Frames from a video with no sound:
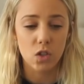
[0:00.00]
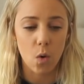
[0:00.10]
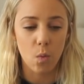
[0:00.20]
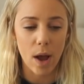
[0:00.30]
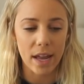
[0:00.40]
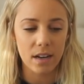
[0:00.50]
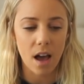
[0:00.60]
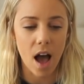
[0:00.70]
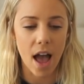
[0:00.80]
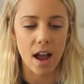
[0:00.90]
So when
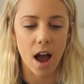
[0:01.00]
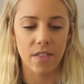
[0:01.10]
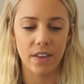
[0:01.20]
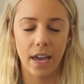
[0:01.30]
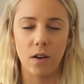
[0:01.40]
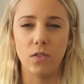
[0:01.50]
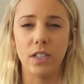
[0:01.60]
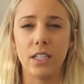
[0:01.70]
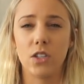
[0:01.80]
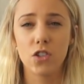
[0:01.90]
I either get
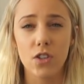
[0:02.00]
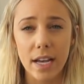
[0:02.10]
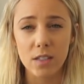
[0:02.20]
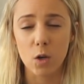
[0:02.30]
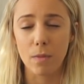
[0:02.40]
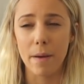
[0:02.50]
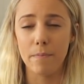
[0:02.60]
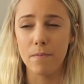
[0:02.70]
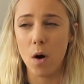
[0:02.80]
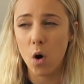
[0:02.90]
really stressed or
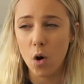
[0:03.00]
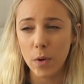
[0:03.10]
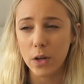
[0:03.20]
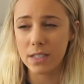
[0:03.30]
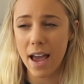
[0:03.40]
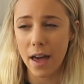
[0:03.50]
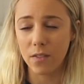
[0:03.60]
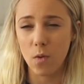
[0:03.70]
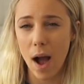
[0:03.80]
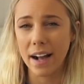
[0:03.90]
my hormones are
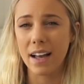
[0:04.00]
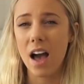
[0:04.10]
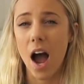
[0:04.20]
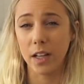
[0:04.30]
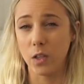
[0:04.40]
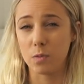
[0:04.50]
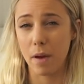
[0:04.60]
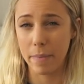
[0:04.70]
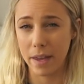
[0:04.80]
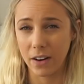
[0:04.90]
out of whack, I lose
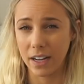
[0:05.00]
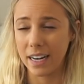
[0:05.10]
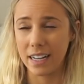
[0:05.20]
my period.